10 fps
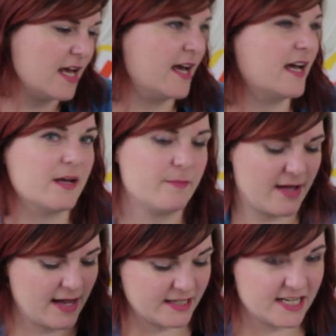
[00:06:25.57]

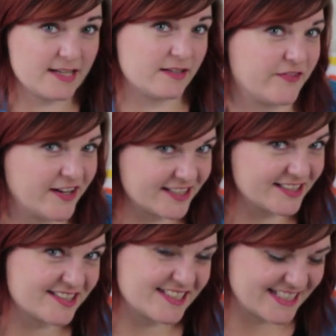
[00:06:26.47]
and its
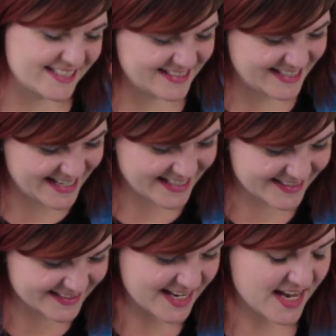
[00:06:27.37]
vital
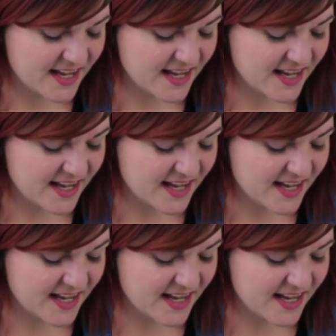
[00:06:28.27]
statistics.